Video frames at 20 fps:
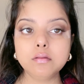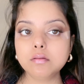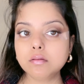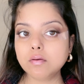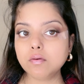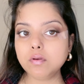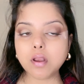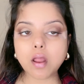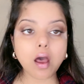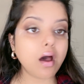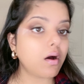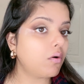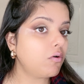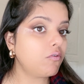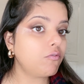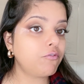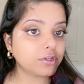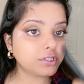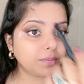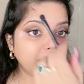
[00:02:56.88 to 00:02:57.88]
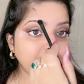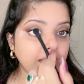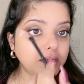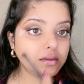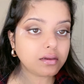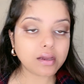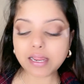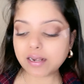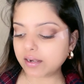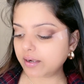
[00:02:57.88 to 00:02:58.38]
So now for my
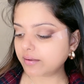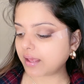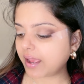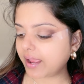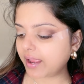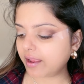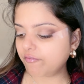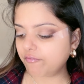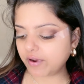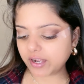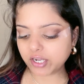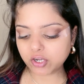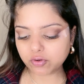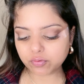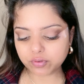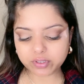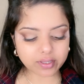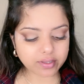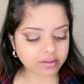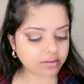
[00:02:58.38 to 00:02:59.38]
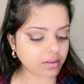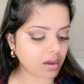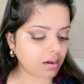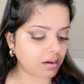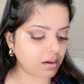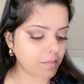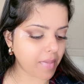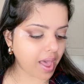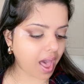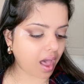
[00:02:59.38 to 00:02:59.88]
inner eyelids, I went into this
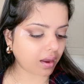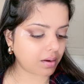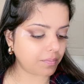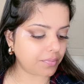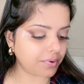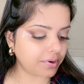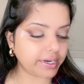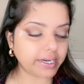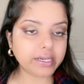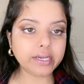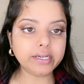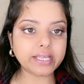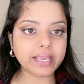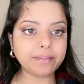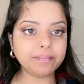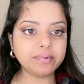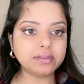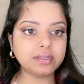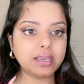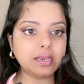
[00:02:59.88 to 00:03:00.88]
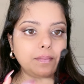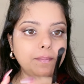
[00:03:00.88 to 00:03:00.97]
MAC Burgundy x9